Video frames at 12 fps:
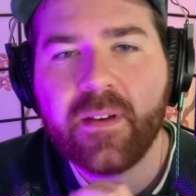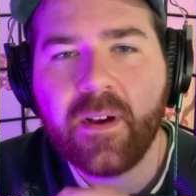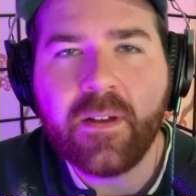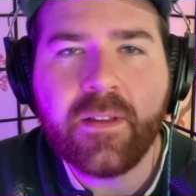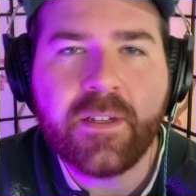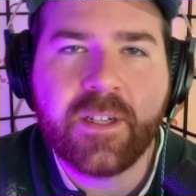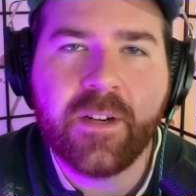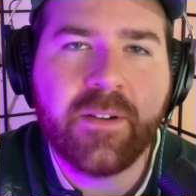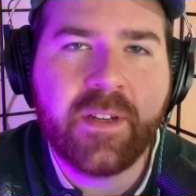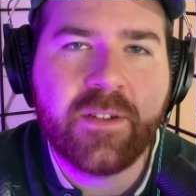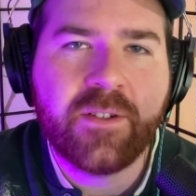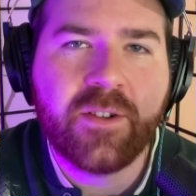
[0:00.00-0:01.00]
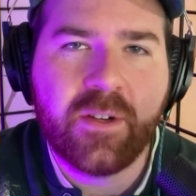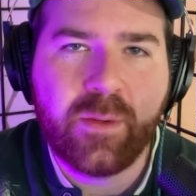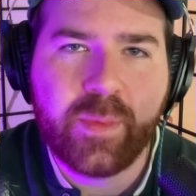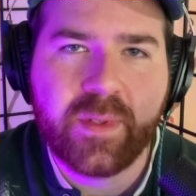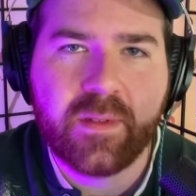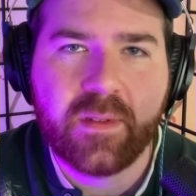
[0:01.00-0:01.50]
all the shonen
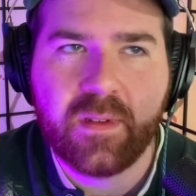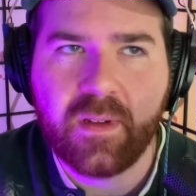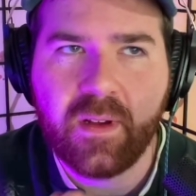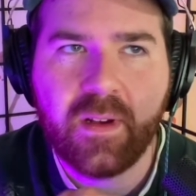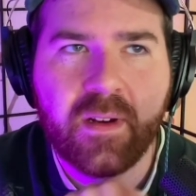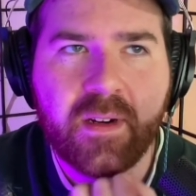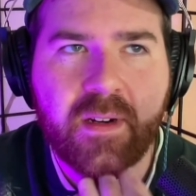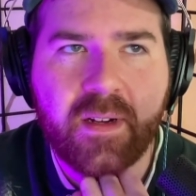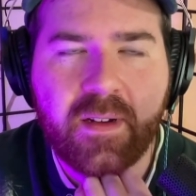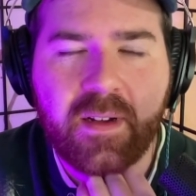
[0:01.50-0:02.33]
tropes are,